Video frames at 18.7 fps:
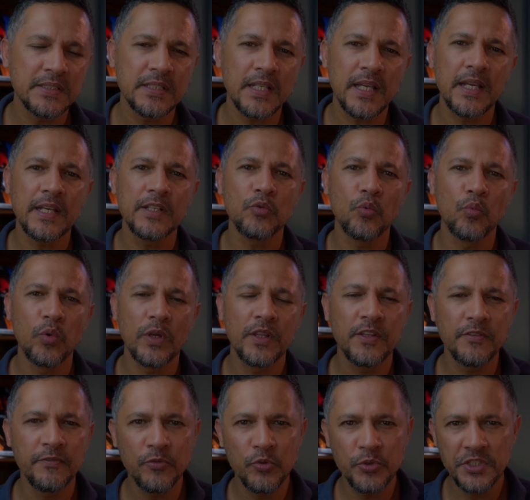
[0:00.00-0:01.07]
side with
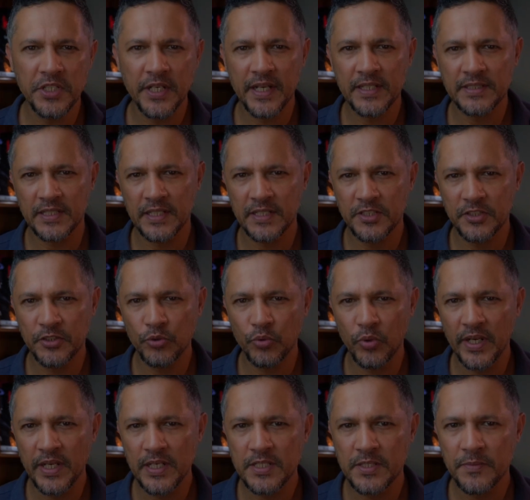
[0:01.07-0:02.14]
the Fuji
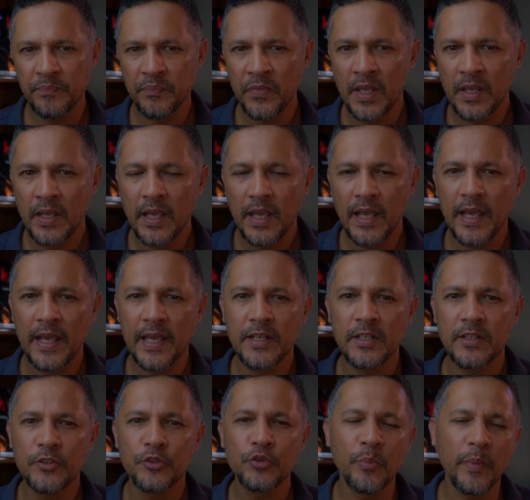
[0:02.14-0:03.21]
XH2s,
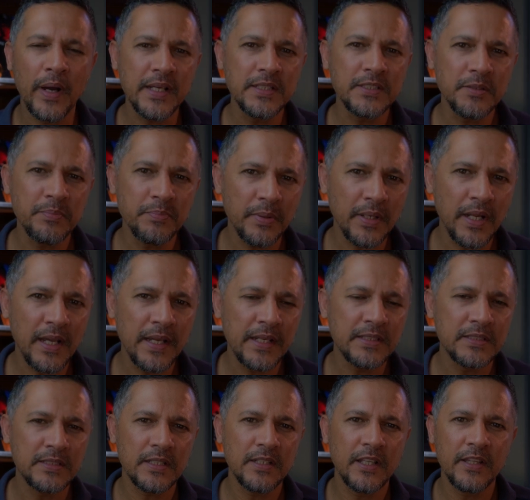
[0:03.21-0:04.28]
and to my
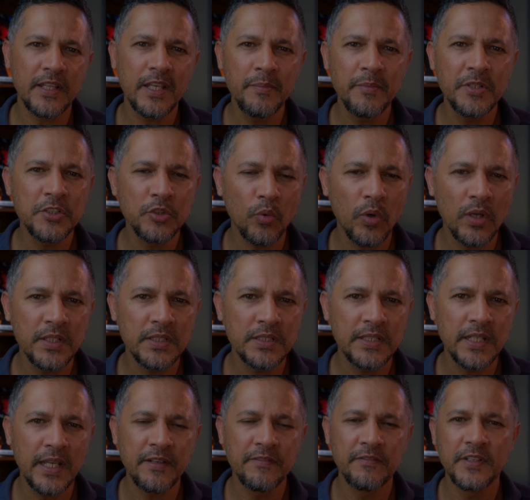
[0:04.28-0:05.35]
surprise, image
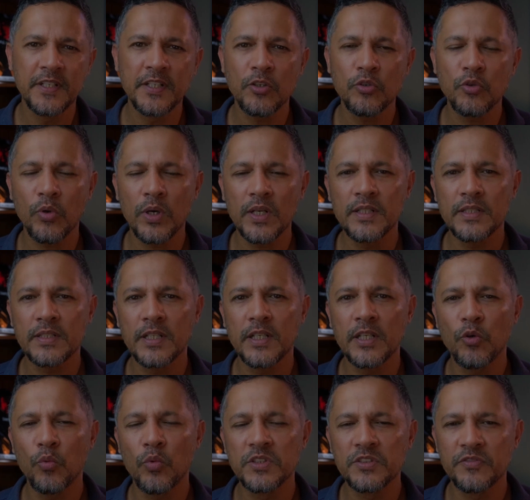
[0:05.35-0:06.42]
quality and video
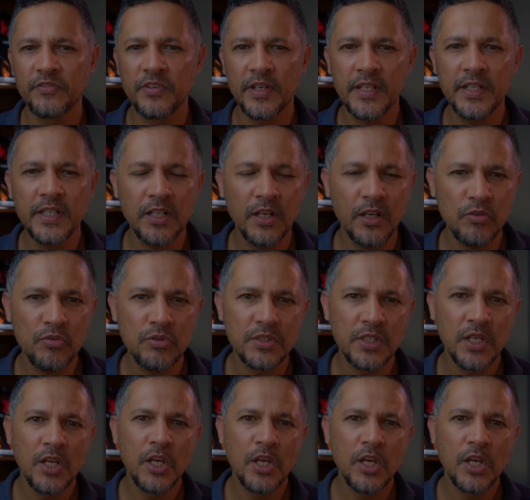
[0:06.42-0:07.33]
quality was very close